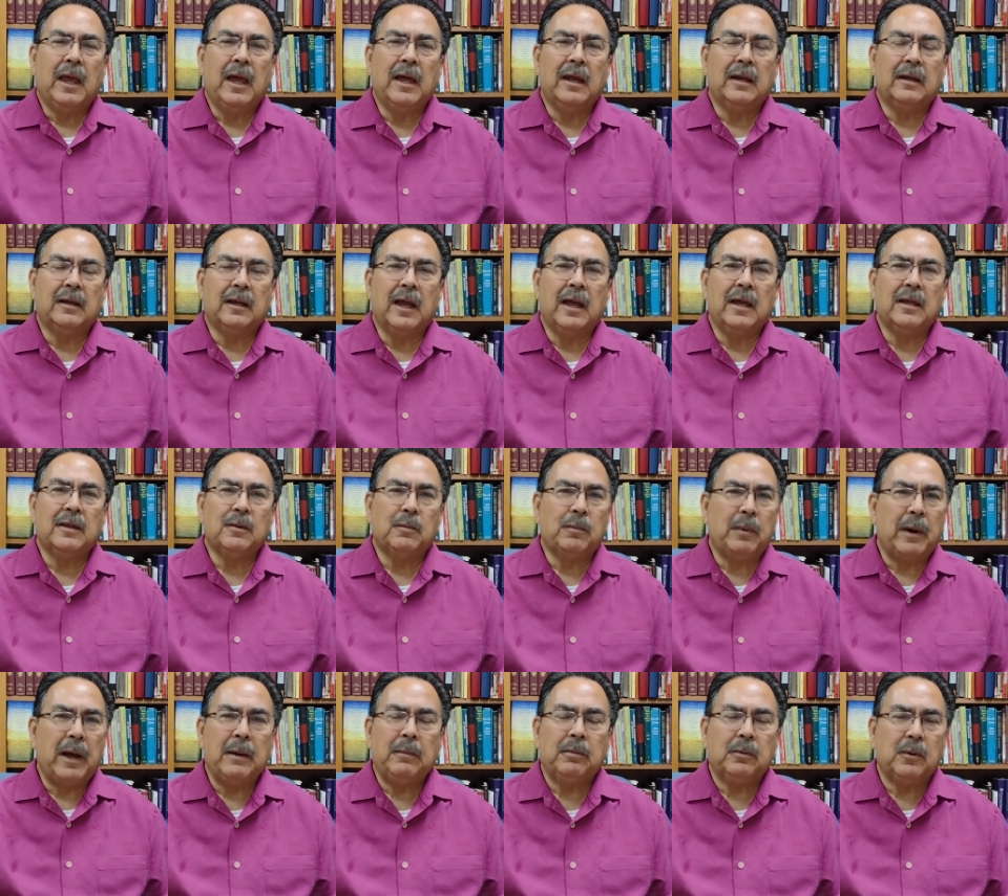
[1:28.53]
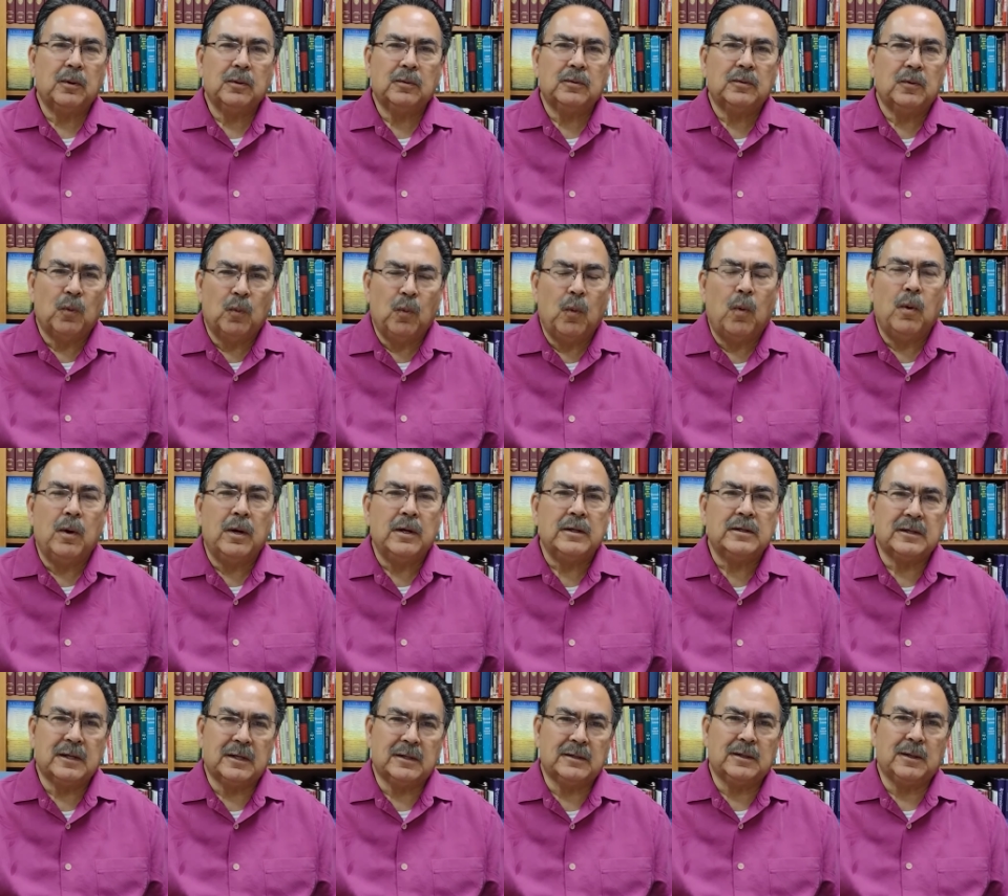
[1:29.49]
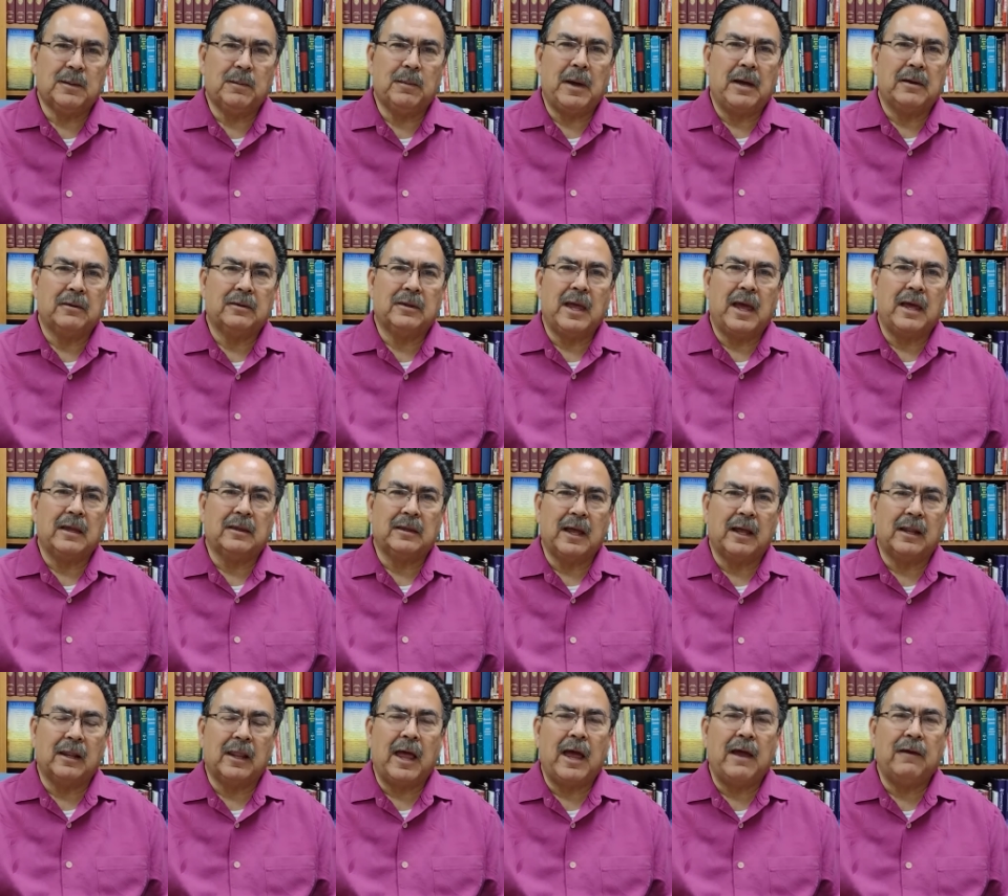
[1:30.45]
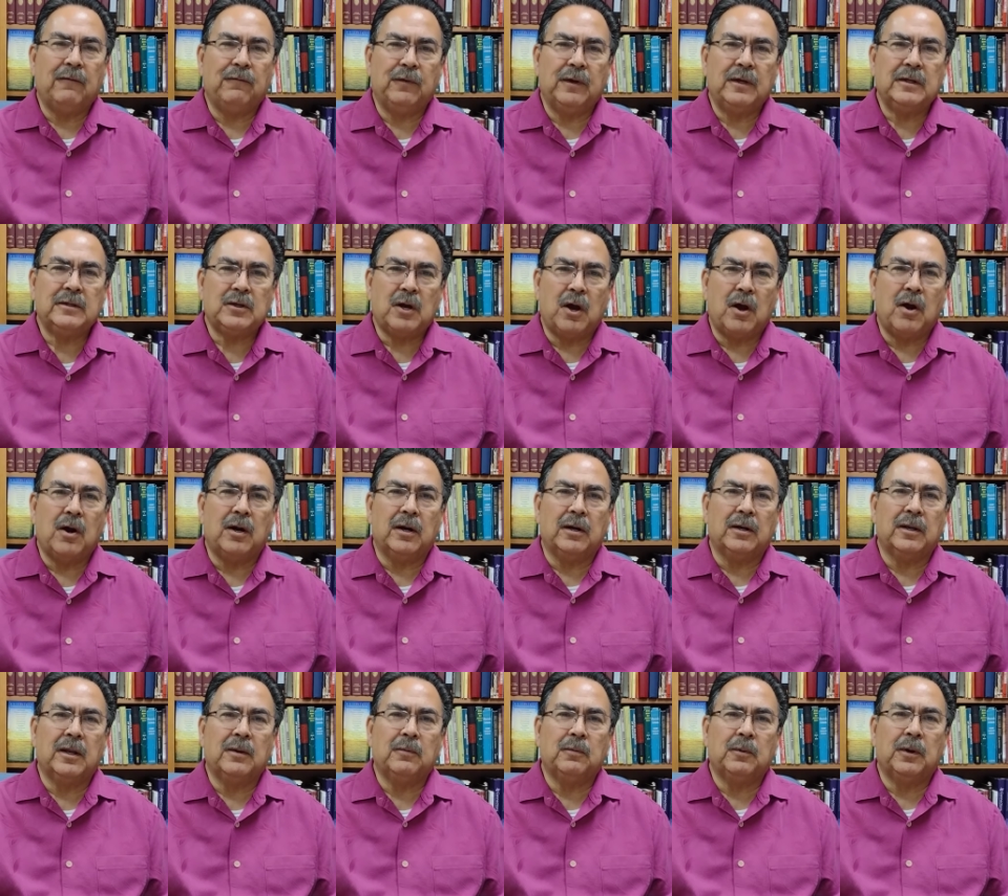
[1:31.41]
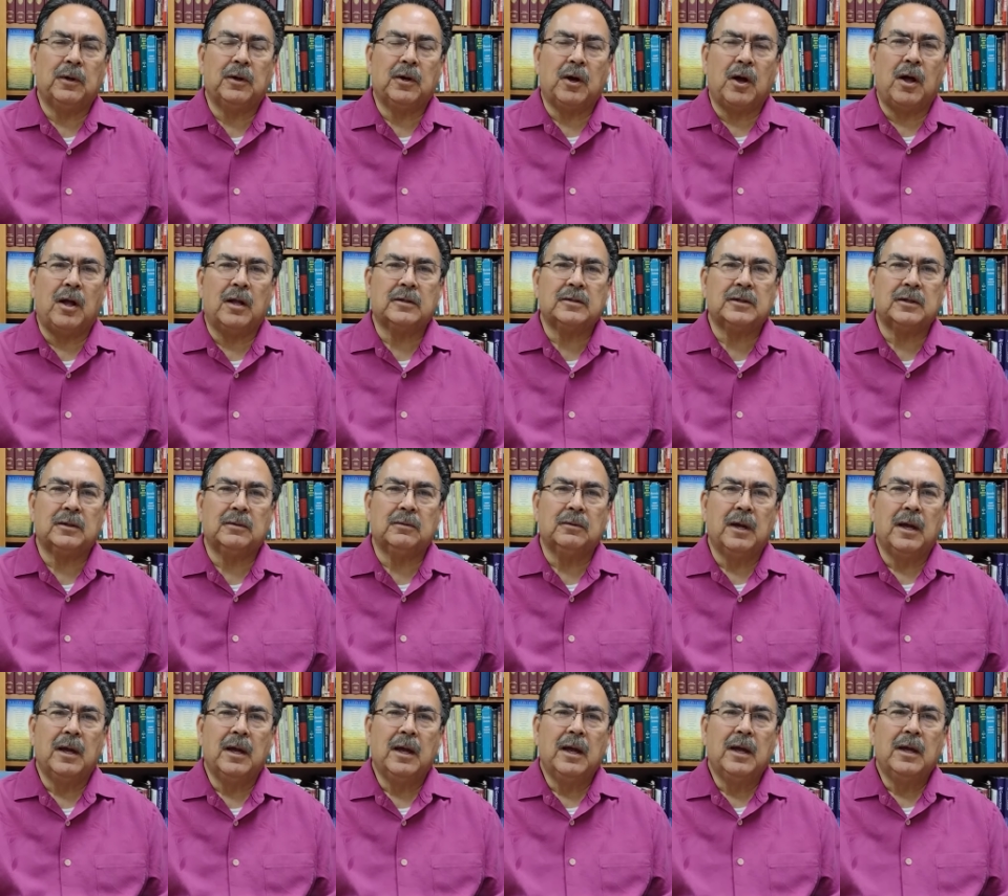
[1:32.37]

and, and the Bible warns us about that, that life is hard, and we're called to,